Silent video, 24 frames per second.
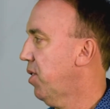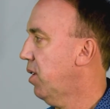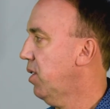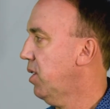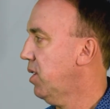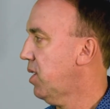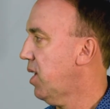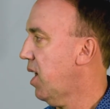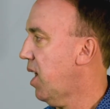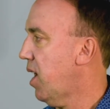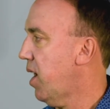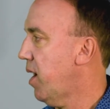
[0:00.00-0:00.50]
all
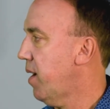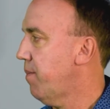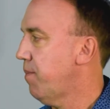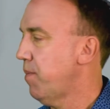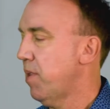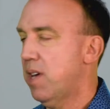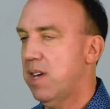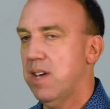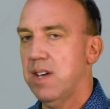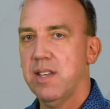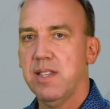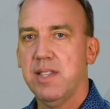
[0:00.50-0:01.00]
the
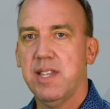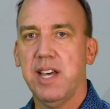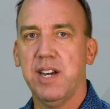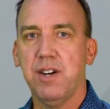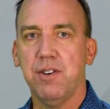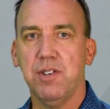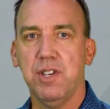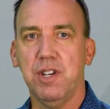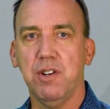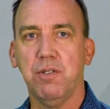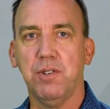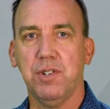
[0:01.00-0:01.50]
time that
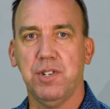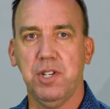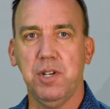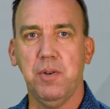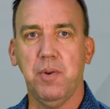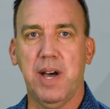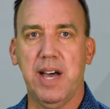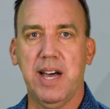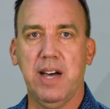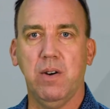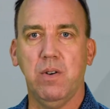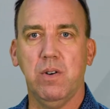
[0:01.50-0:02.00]
are a year or
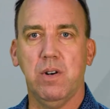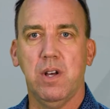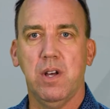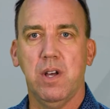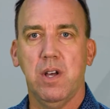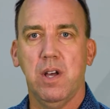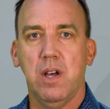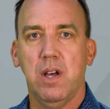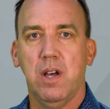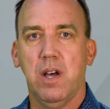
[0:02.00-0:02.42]
two out.